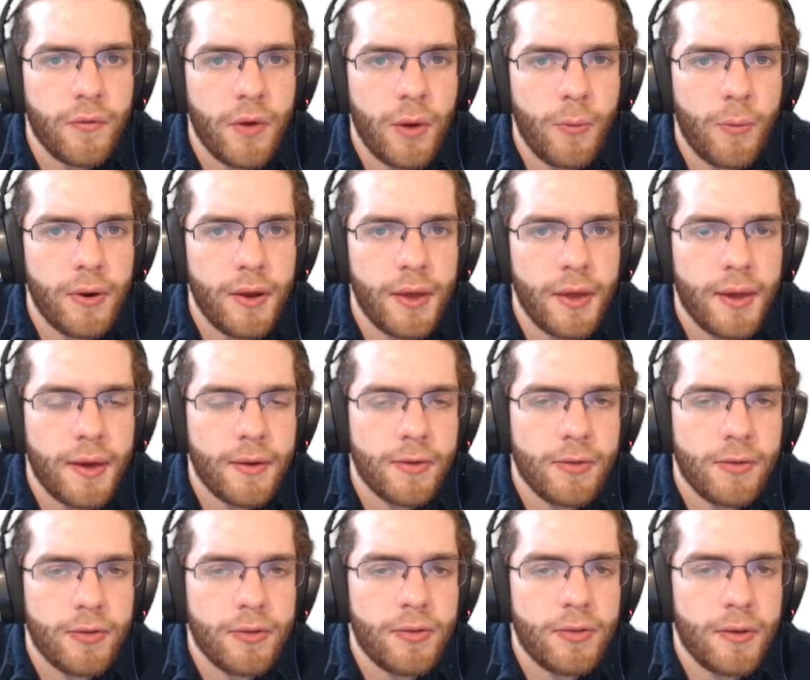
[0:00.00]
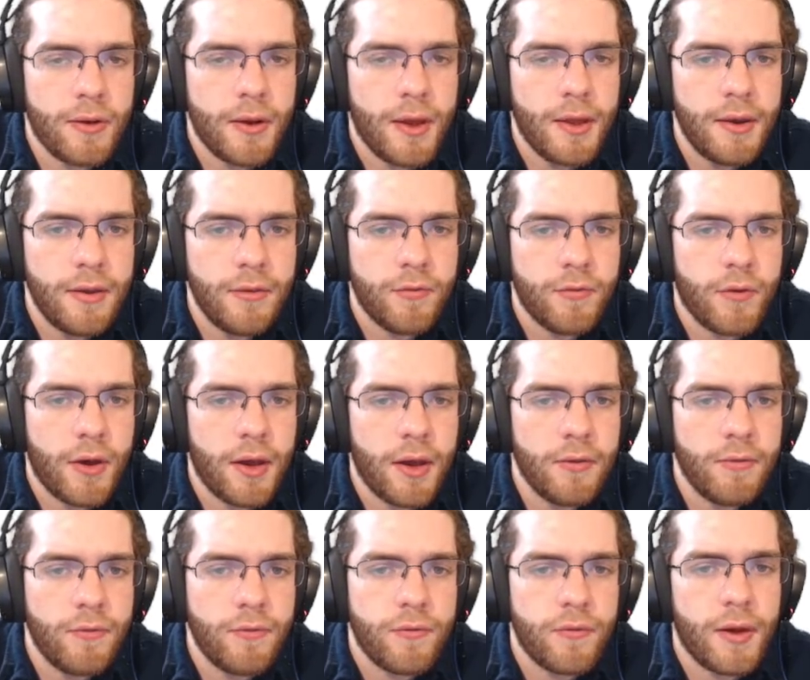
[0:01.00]
If I want to access the
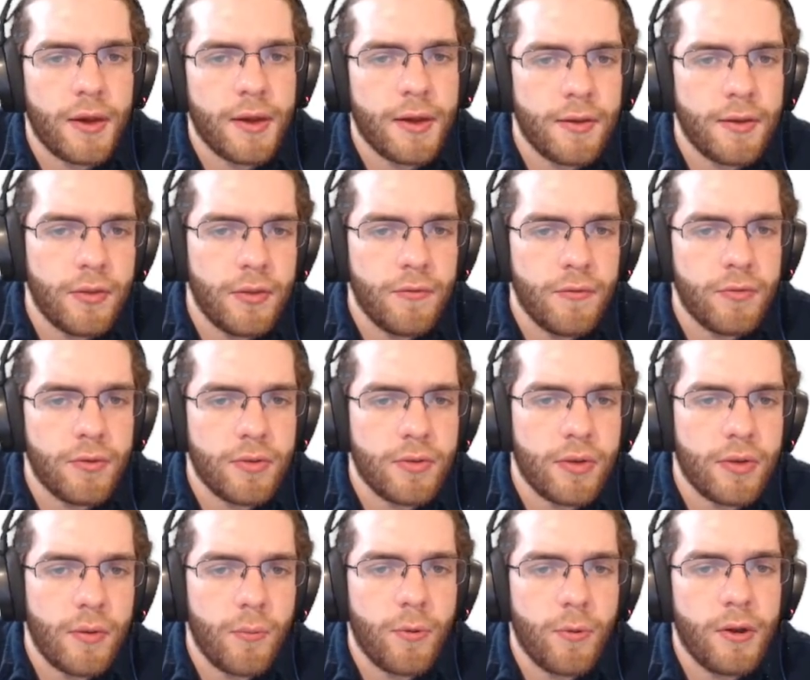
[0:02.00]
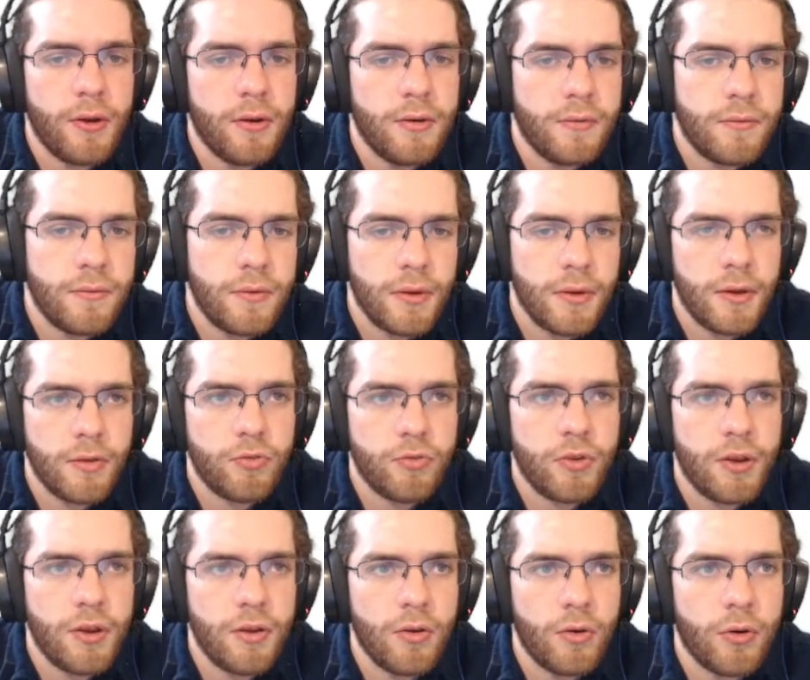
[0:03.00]
95, I can leave this at 1 and
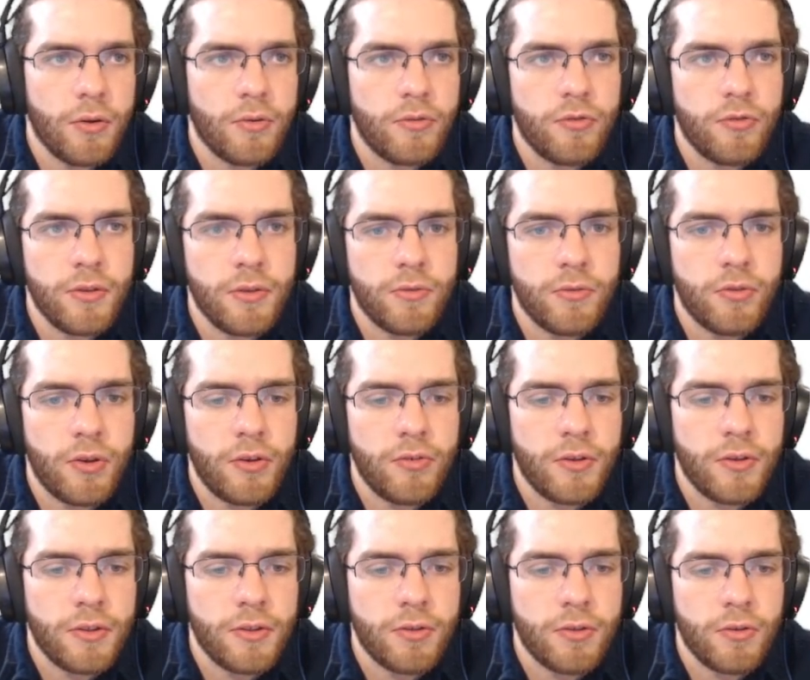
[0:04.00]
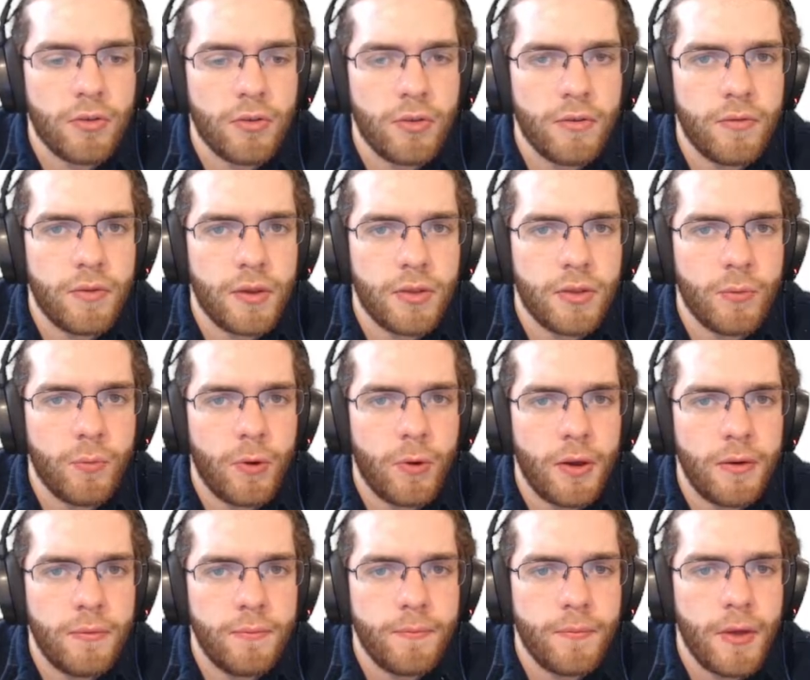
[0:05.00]
change that to 0 and leave that to
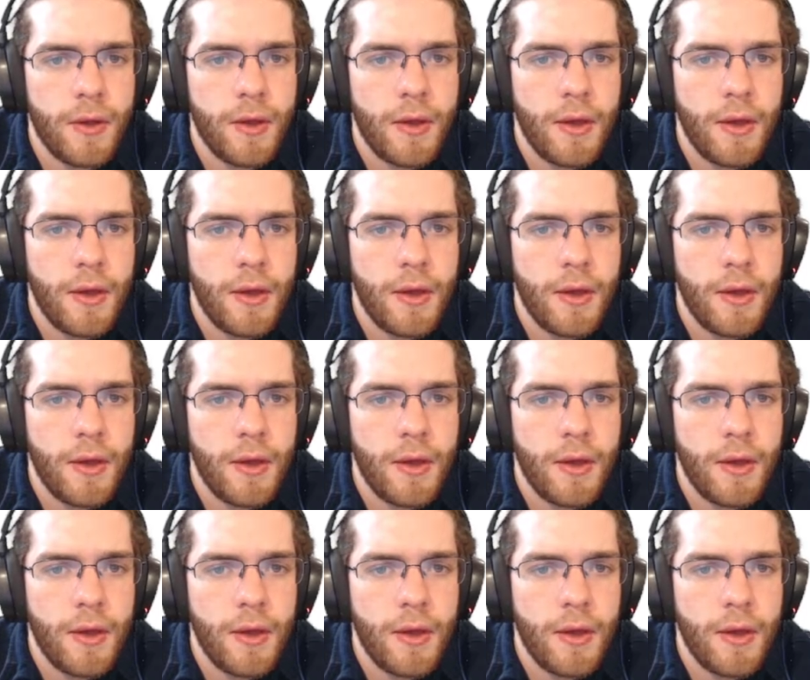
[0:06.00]
1.